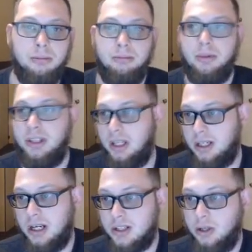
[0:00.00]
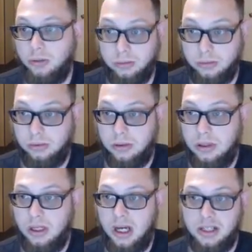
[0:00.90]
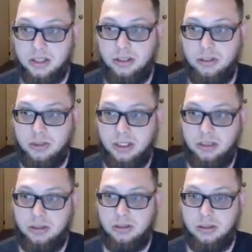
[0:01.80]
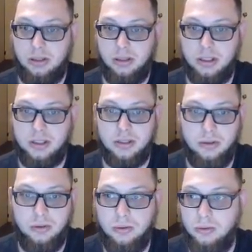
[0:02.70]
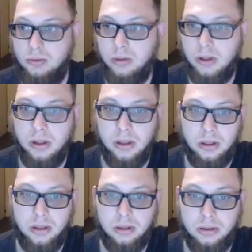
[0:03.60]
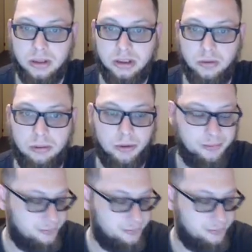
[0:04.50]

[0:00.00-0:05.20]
But yeah, guys. Oh, actually, you know what? Let's do one more.